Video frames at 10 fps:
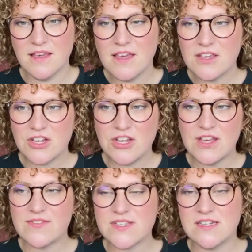Can you
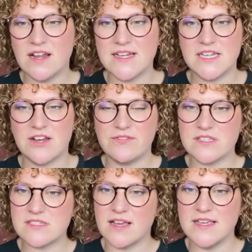give us an idea of the
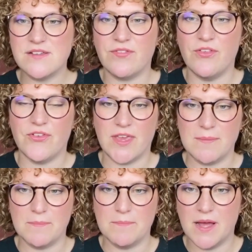size of the
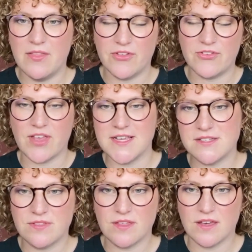team and the size
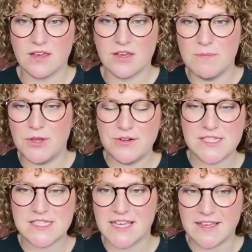of the
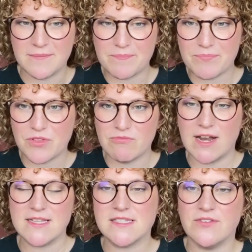community
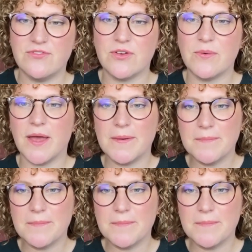relative to it?